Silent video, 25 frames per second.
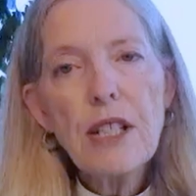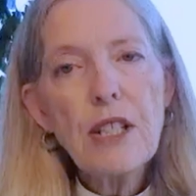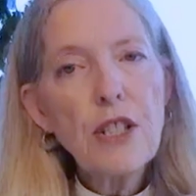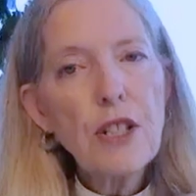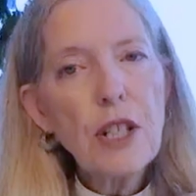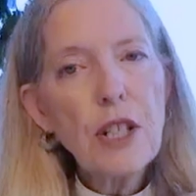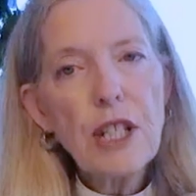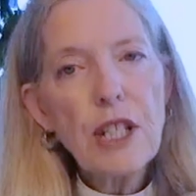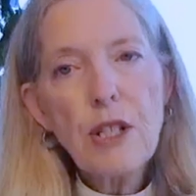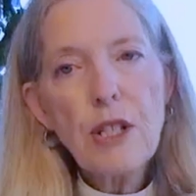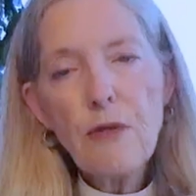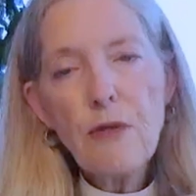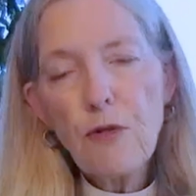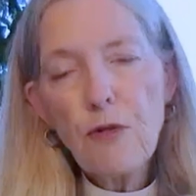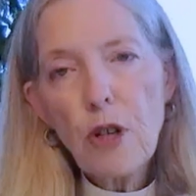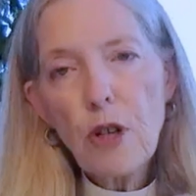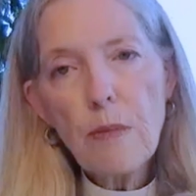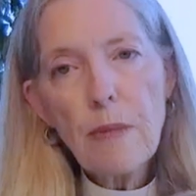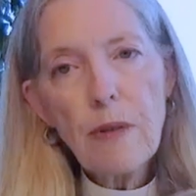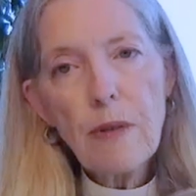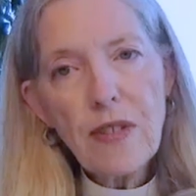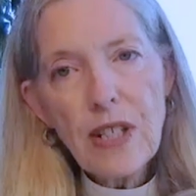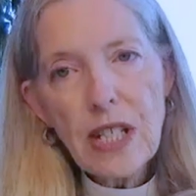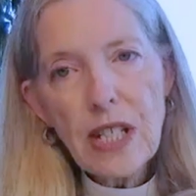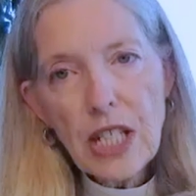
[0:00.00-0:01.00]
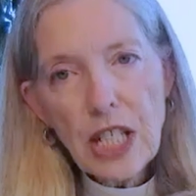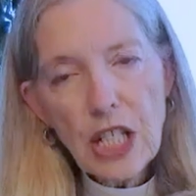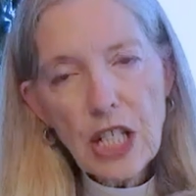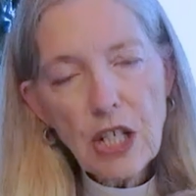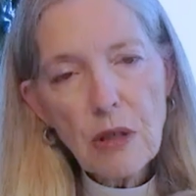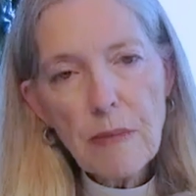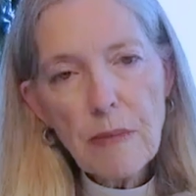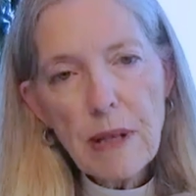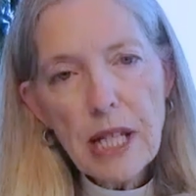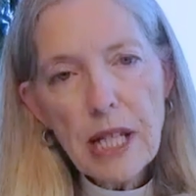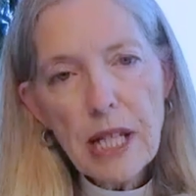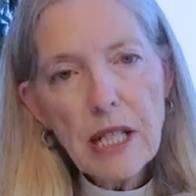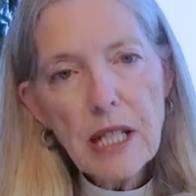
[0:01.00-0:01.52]
a, it's a form of
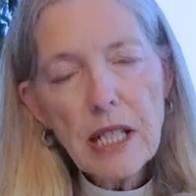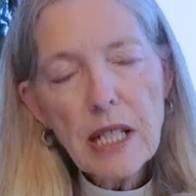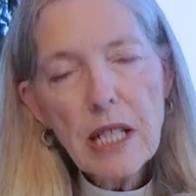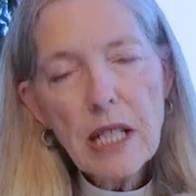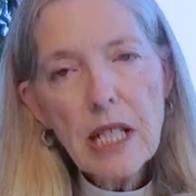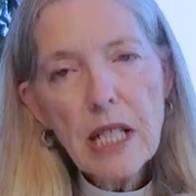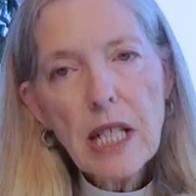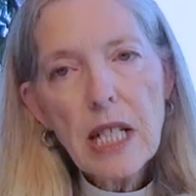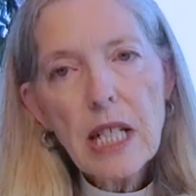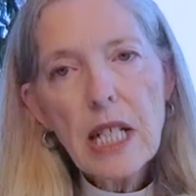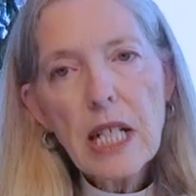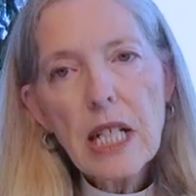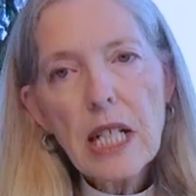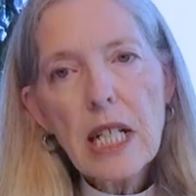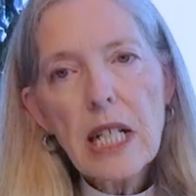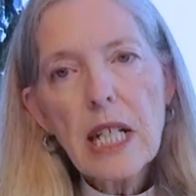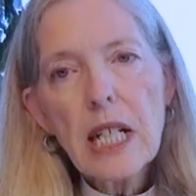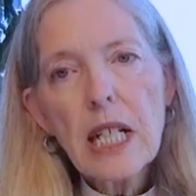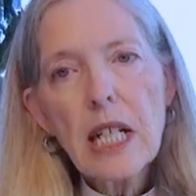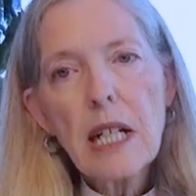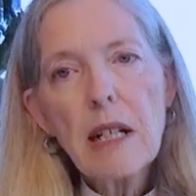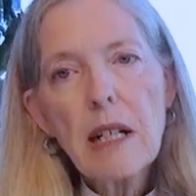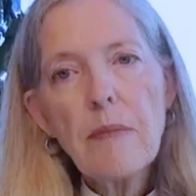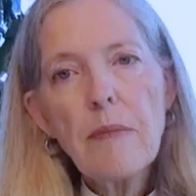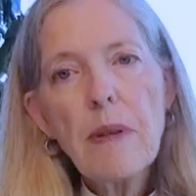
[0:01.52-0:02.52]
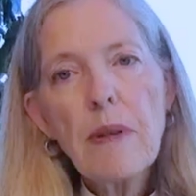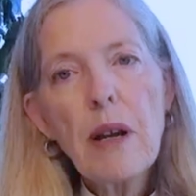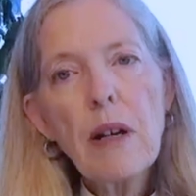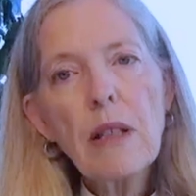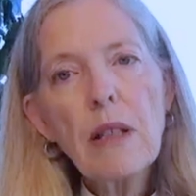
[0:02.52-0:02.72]
endearment. Uh,